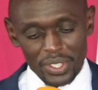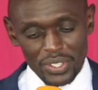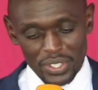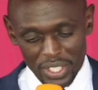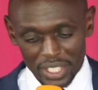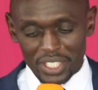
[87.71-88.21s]

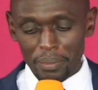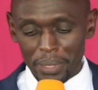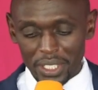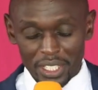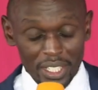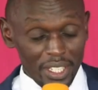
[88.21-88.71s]
It's getting
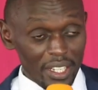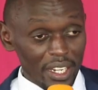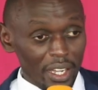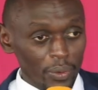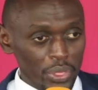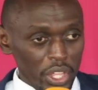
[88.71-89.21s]
better here
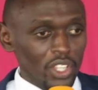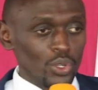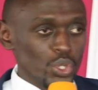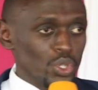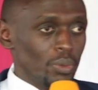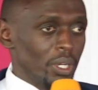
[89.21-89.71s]
now. Thank you
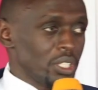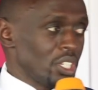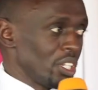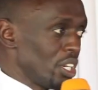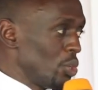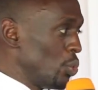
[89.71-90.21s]
so much,
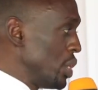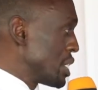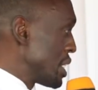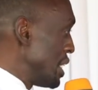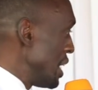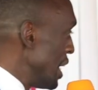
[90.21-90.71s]
Elder
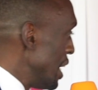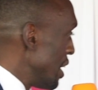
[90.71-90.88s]
Witty,